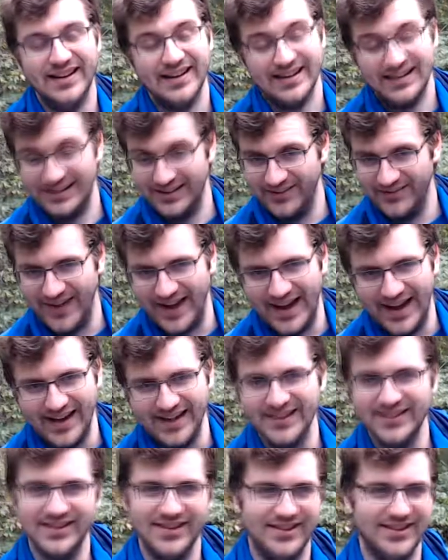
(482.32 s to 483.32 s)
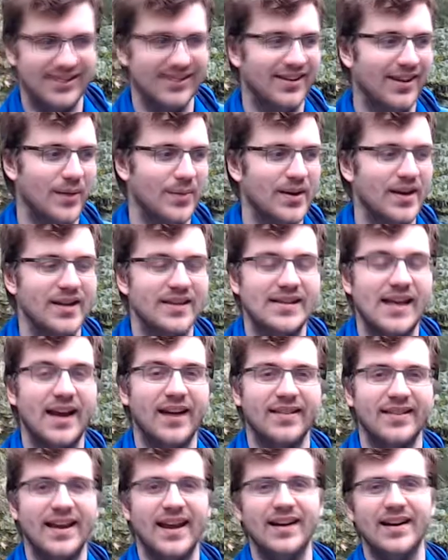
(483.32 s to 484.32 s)
I passed. So I mean, it said
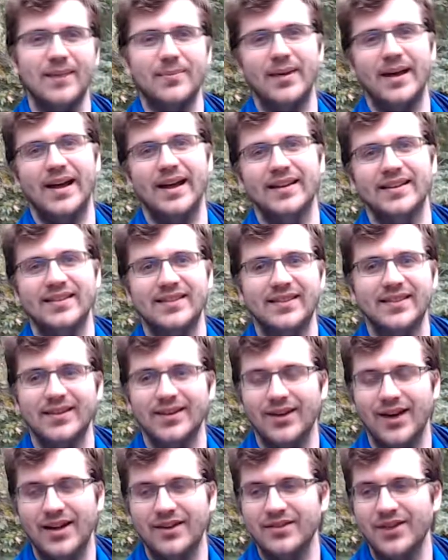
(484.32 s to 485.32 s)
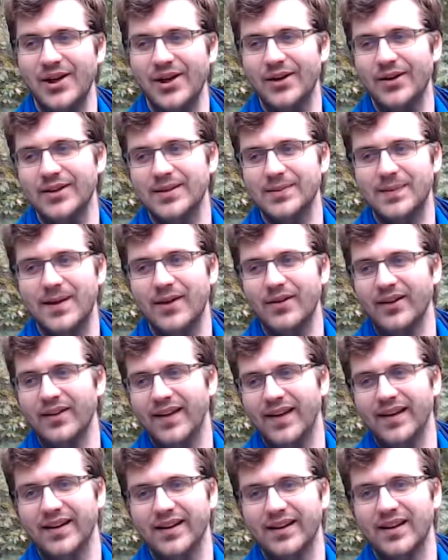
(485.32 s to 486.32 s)
at the end I passed. So I don't know. It's probably
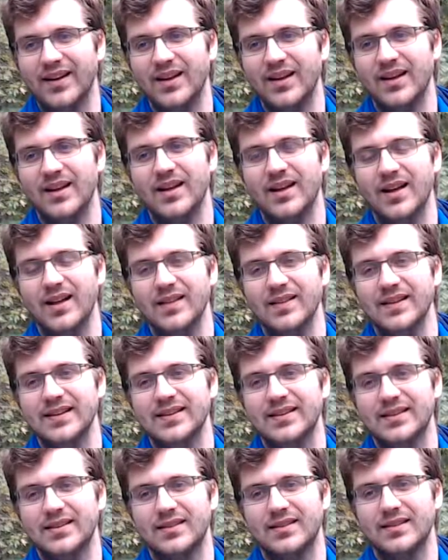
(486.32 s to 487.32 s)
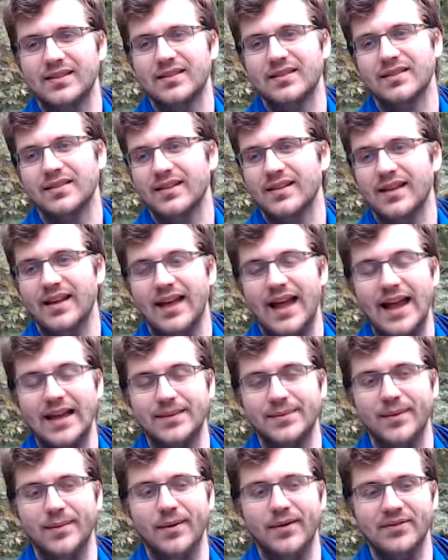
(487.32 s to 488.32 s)
like at least has
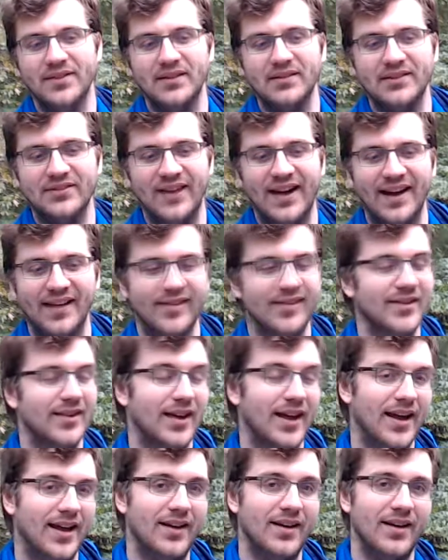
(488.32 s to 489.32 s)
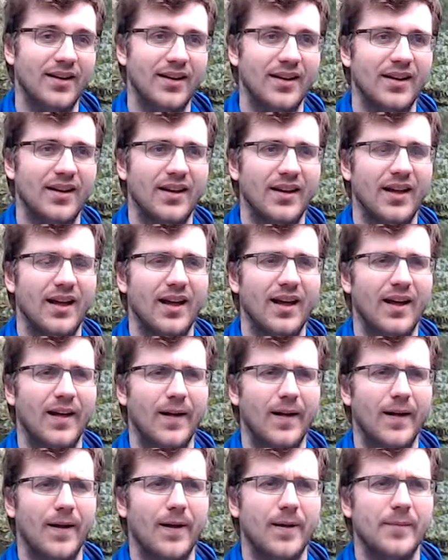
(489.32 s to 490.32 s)
to be above 75. So yeah.
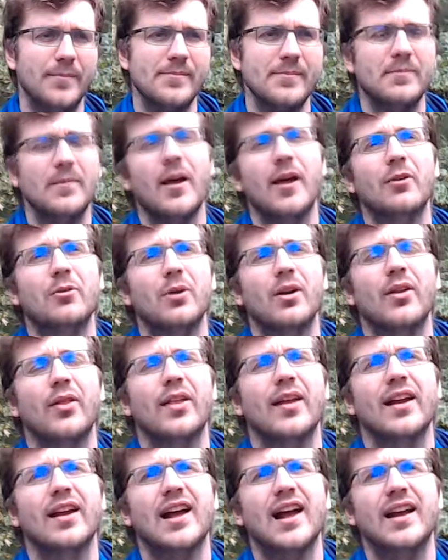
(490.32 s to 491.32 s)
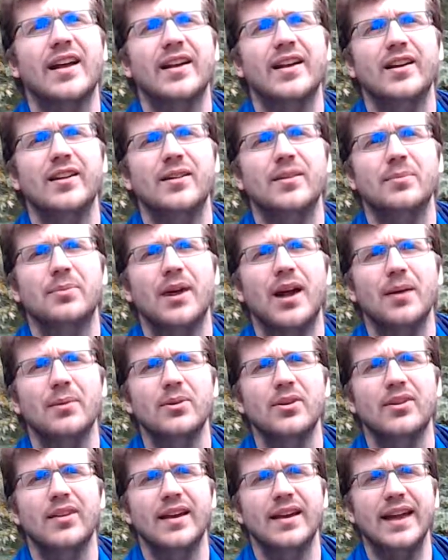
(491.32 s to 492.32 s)
Um, how would I think I got on it?
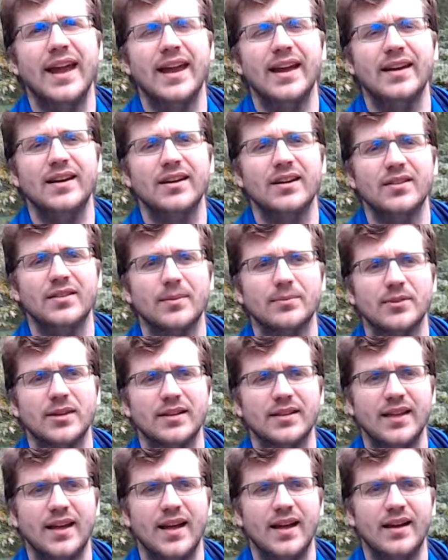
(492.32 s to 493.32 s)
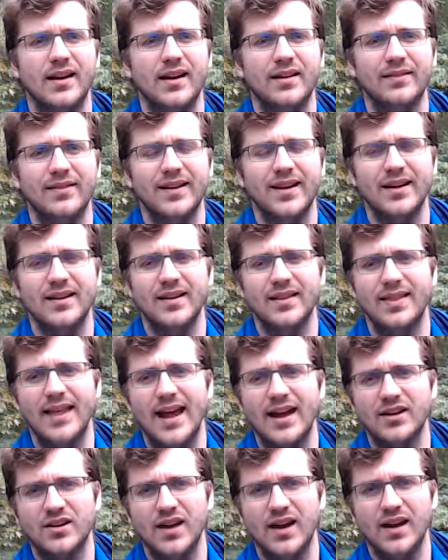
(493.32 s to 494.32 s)
Probably like 80 or something like that. I don't think I did
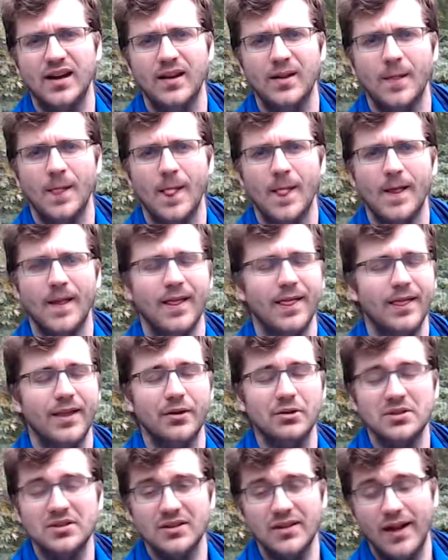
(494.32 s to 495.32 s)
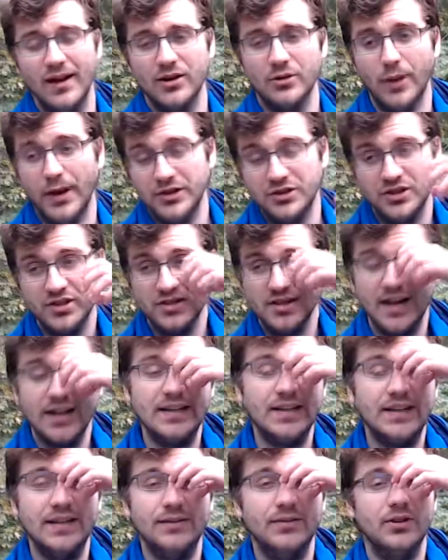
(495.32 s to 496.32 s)
that great there was a lot of questions I
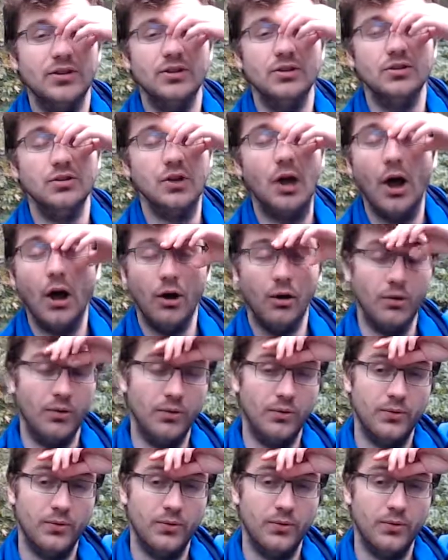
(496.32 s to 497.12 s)
didn't even know.